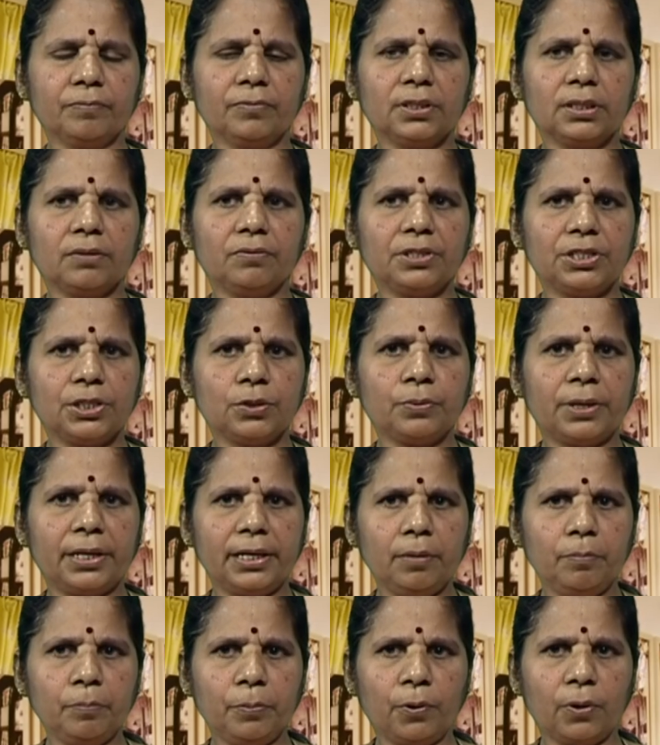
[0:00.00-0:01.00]
which is
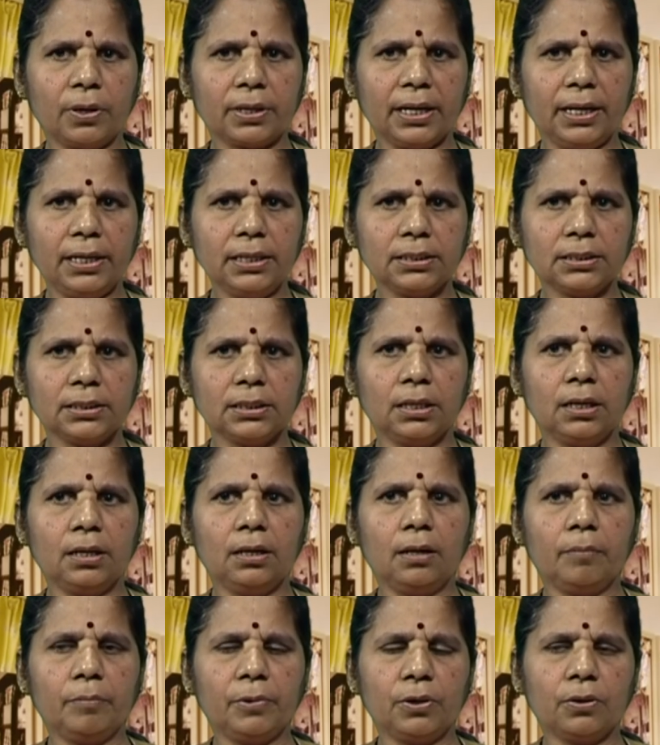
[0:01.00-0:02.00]
very important
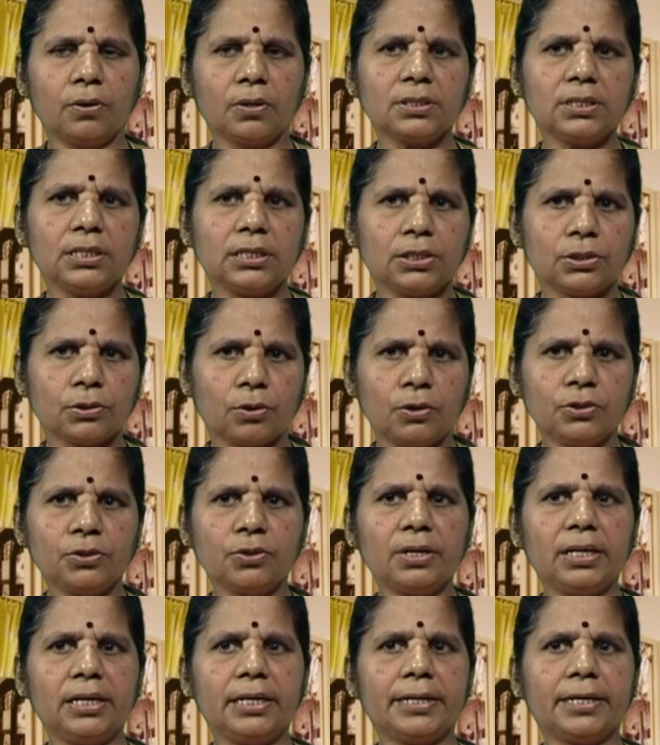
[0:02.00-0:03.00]
because it is also
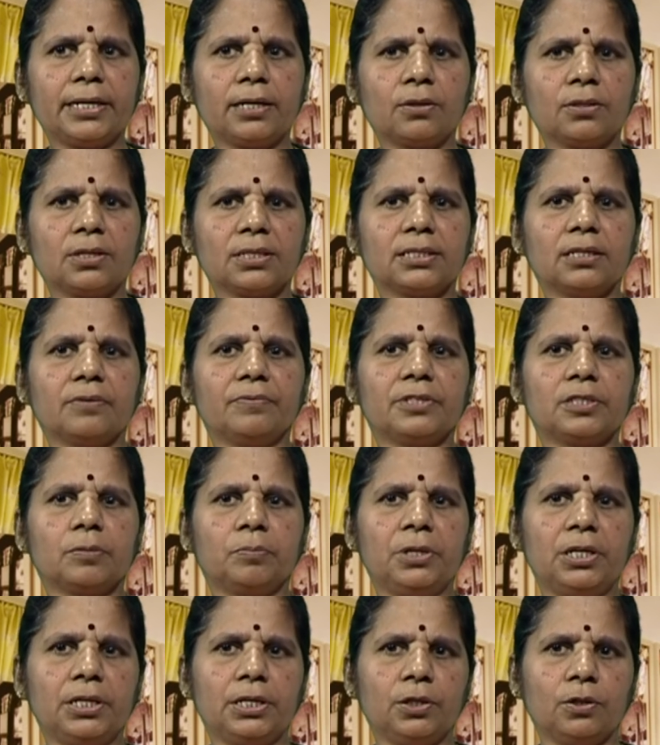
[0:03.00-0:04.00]
related to the
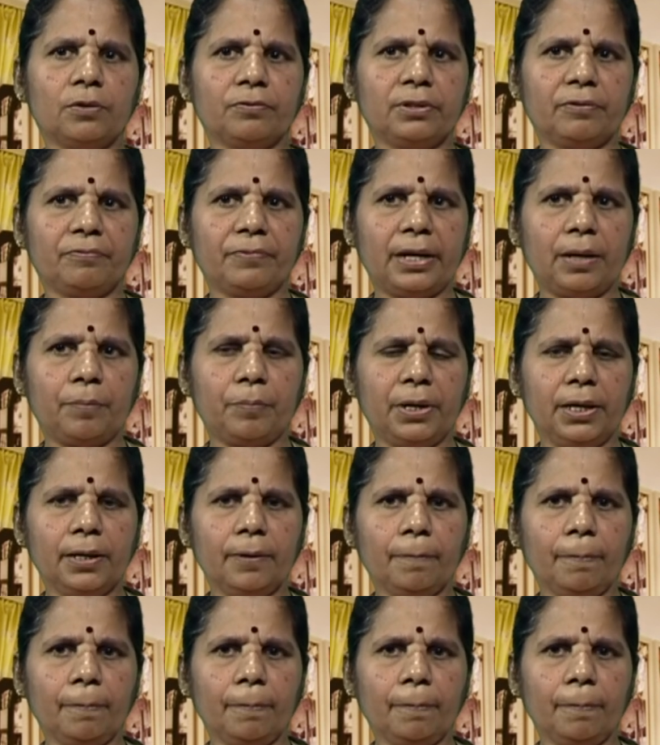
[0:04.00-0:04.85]
serviceability of the fabric.